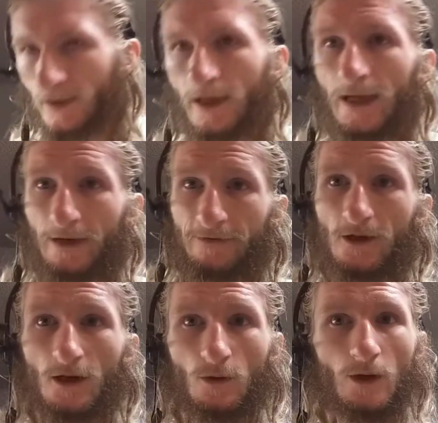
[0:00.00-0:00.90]
And if
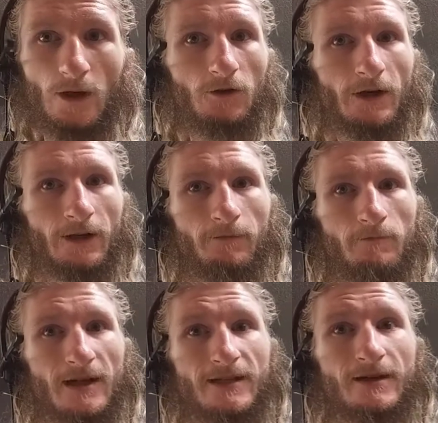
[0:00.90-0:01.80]
you don't want to
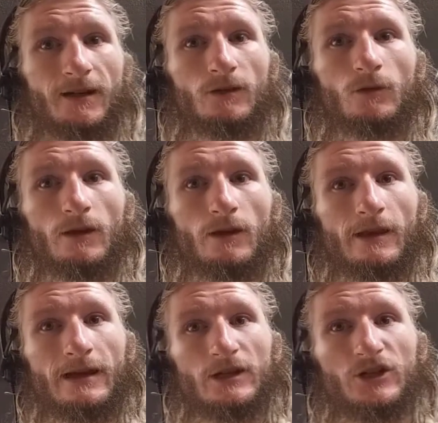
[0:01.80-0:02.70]
miss another one of
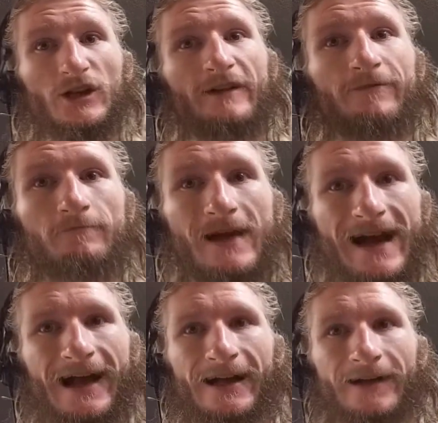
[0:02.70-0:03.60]
these Chef Matt